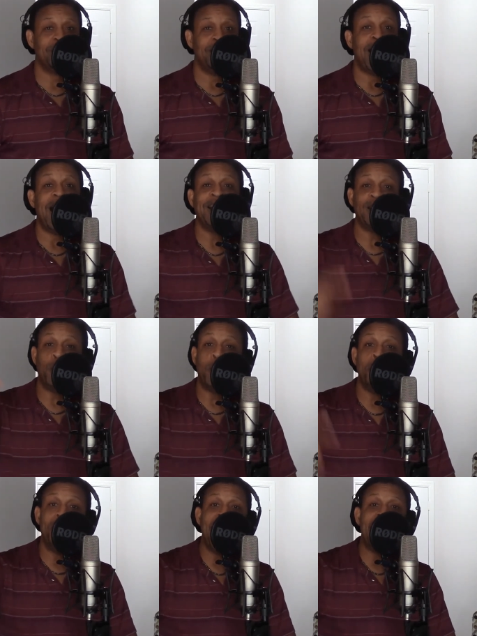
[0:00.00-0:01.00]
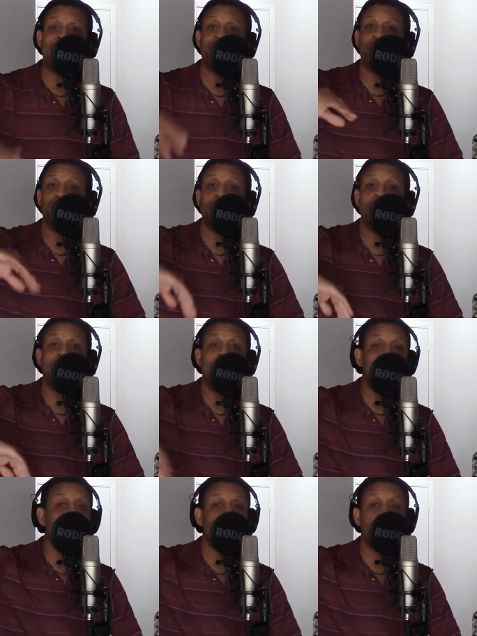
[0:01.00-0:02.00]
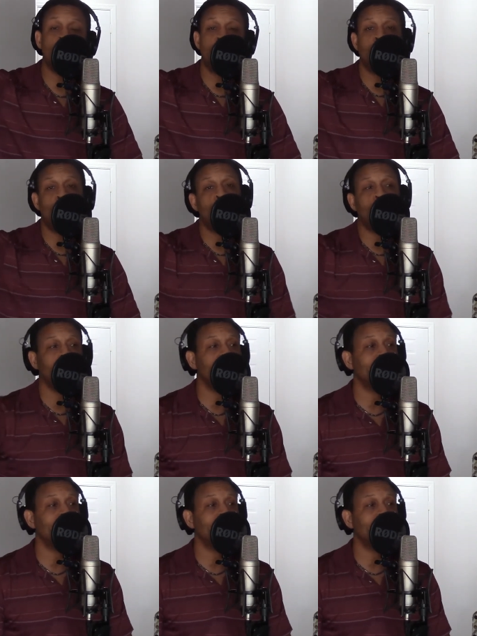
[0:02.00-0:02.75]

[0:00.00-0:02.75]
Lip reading: I had to go back and do everything over again.